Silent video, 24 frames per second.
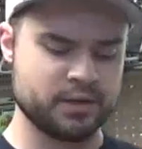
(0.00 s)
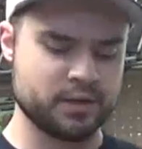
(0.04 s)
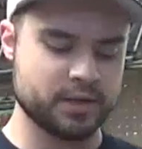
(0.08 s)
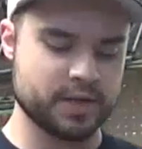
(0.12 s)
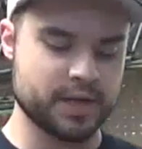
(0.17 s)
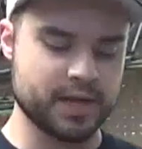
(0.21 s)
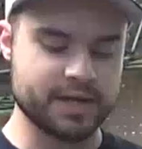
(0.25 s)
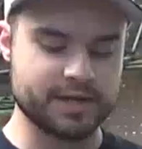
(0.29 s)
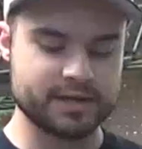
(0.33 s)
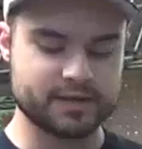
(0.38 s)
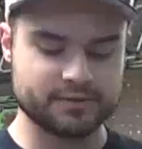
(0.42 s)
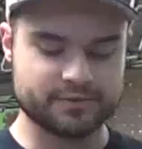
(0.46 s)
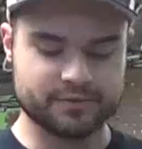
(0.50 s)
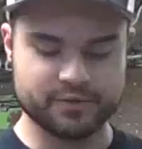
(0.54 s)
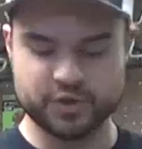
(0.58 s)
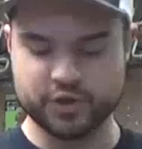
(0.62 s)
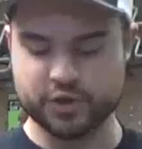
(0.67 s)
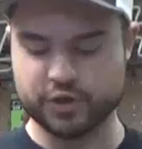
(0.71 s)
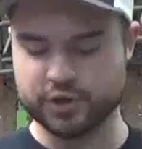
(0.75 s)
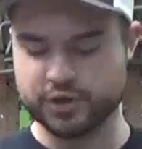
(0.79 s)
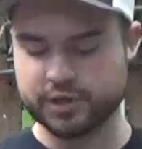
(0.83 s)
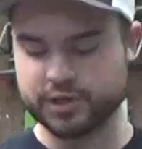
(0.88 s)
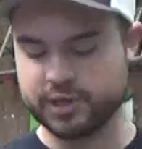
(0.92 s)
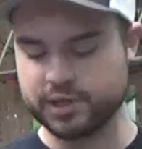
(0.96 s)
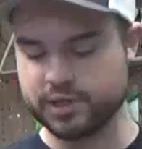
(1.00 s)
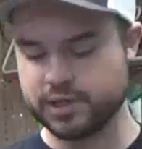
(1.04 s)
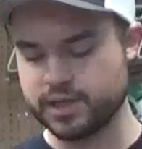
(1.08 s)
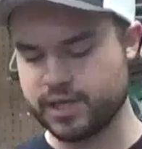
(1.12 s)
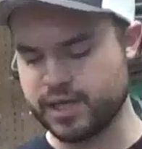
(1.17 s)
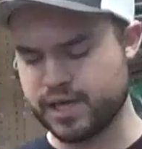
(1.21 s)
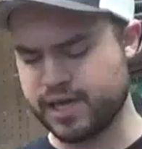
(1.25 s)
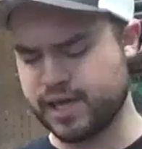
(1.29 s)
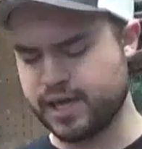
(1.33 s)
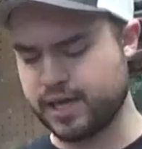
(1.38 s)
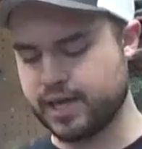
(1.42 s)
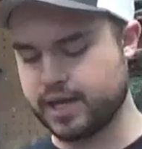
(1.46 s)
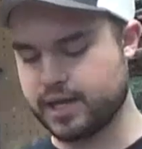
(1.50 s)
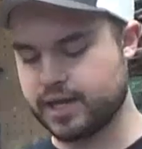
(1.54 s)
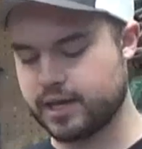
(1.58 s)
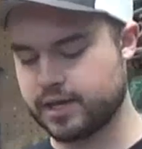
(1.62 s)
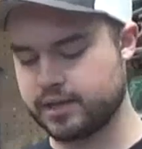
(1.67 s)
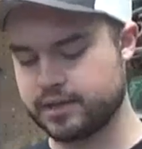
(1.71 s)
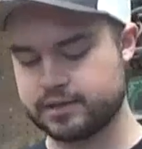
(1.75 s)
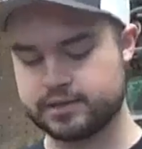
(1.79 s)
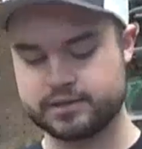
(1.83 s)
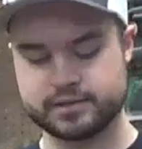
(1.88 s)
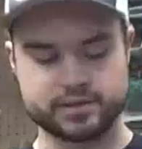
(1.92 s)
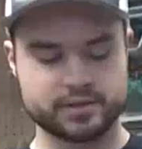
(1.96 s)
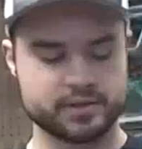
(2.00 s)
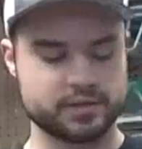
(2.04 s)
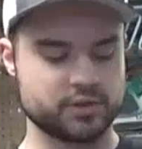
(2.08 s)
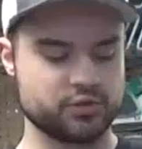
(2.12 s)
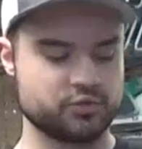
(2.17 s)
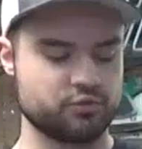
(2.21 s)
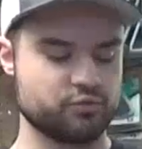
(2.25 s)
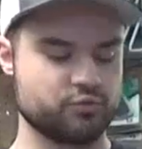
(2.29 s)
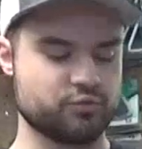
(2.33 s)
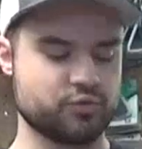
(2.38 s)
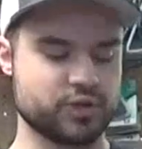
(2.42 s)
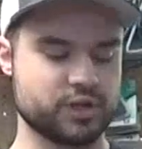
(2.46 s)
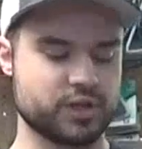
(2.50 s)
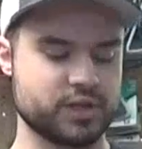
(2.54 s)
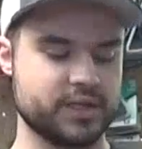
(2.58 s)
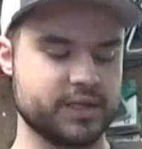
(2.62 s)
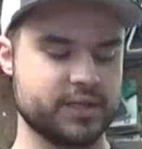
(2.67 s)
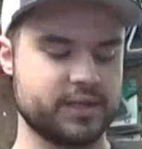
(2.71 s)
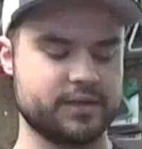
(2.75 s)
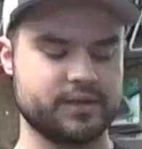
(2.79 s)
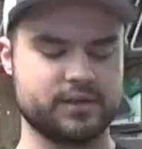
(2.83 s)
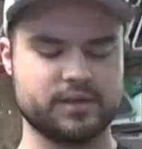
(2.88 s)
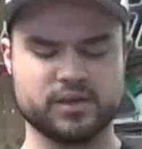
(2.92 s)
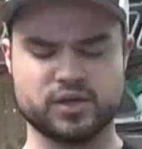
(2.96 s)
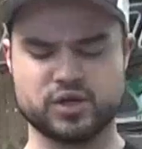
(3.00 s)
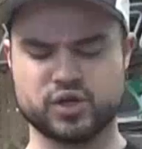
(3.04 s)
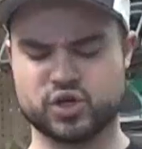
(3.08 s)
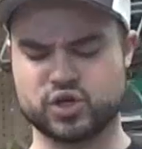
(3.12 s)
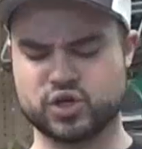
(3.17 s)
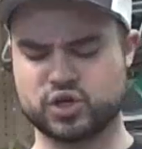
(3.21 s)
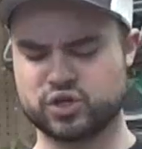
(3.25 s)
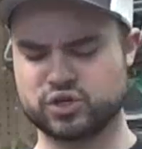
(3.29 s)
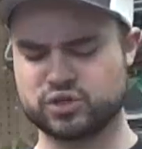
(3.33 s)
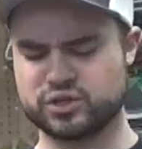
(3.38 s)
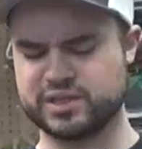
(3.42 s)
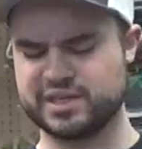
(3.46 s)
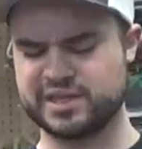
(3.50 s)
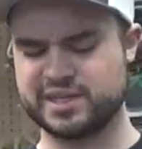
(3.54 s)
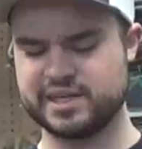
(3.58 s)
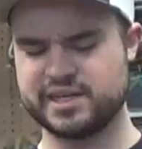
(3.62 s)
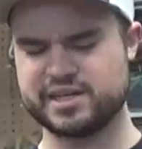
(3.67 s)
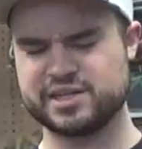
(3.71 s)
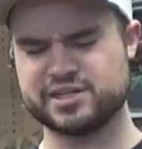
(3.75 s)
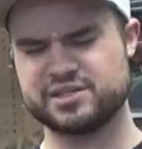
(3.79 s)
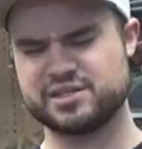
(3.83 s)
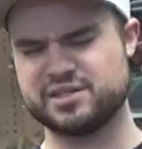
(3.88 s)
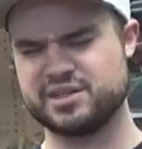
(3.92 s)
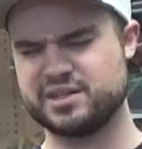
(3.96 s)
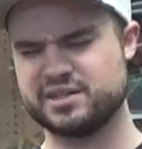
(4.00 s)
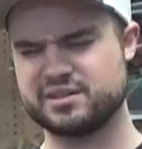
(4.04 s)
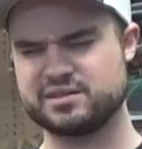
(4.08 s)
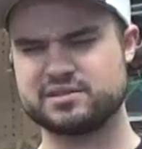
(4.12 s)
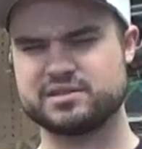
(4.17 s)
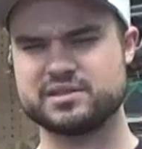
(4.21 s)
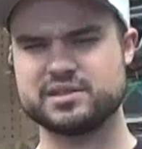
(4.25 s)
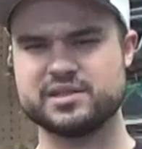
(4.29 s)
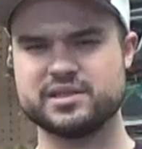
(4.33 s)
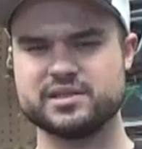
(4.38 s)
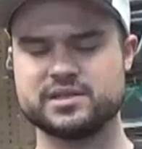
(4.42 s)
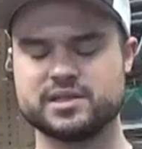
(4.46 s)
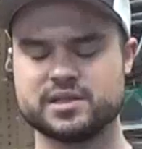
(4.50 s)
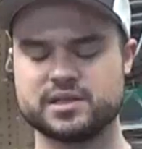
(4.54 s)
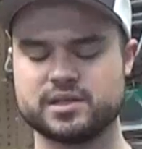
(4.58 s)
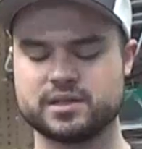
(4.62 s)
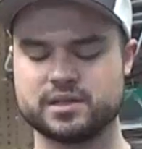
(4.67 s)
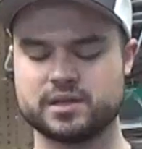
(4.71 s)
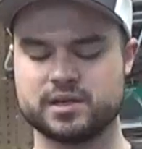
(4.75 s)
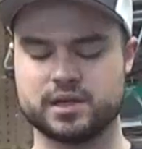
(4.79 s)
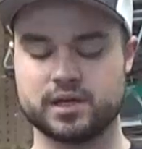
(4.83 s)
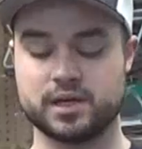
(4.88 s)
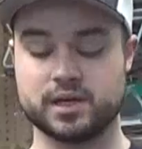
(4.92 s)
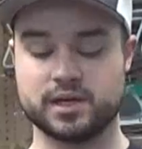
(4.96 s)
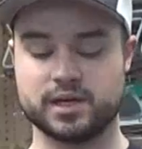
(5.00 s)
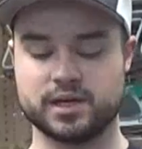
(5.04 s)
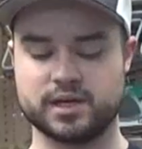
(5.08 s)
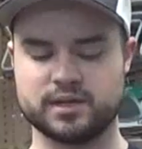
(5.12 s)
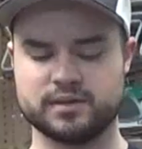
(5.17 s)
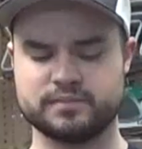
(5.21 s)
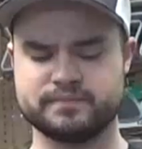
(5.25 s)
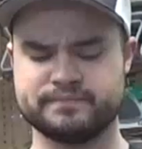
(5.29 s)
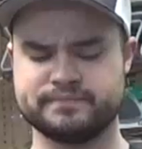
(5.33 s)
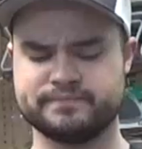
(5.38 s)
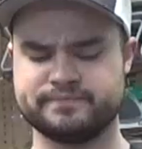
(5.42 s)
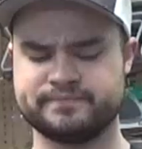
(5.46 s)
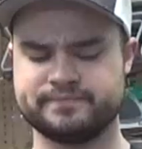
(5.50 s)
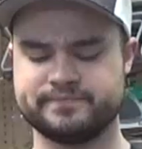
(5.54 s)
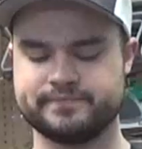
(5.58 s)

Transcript: kind of turkey and really early-ish deer season. I